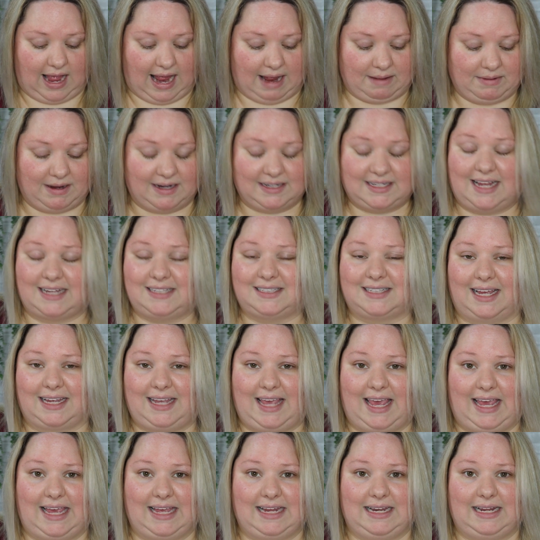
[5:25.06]
I mean, it tastes
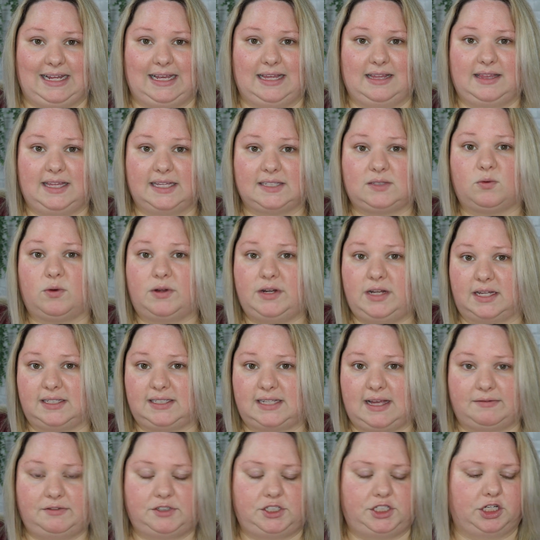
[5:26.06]
like candy. This one
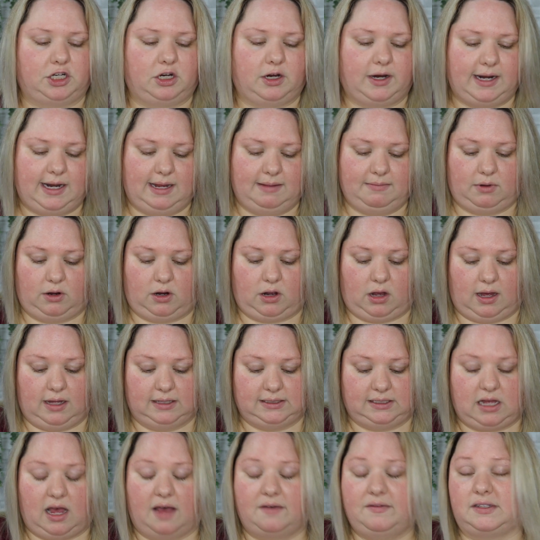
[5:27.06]
does have sugar in it
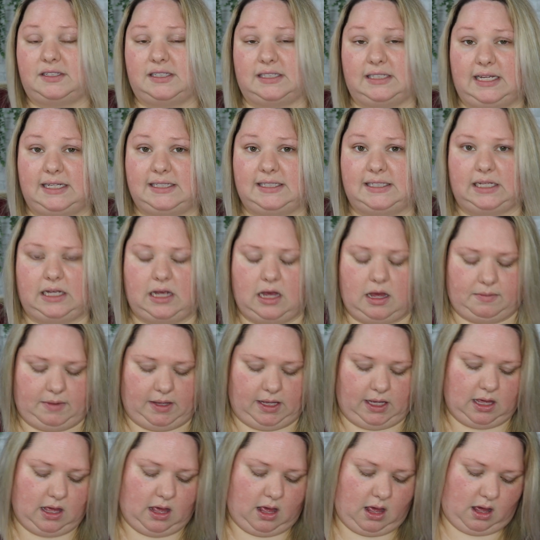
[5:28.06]
because obviously it's a
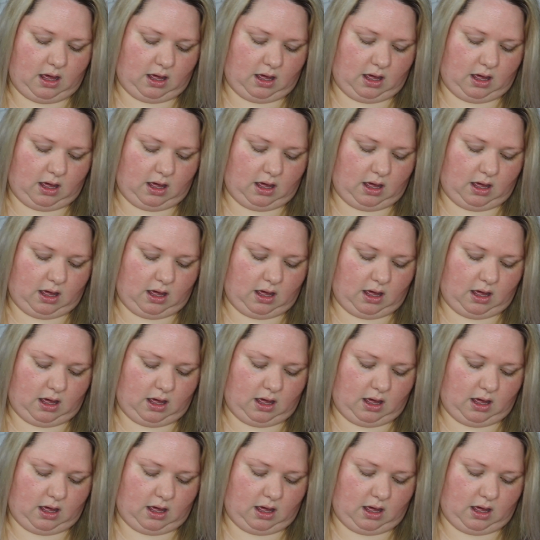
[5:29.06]
gummy.